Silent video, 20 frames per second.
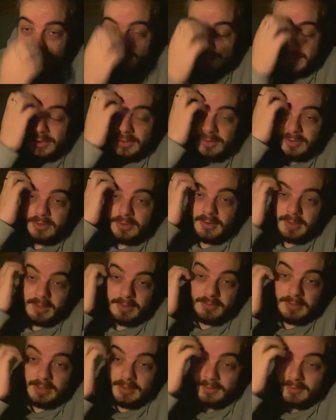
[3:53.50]
because you can like
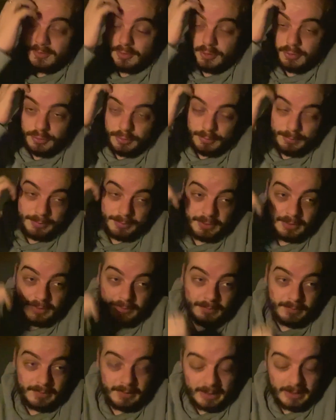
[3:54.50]
really stock up. You
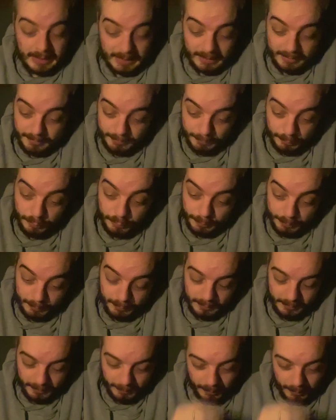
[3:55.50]
can add multiple
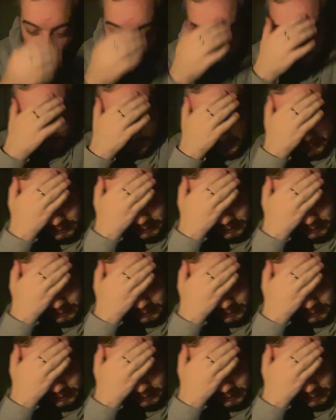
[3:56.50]
to one thing.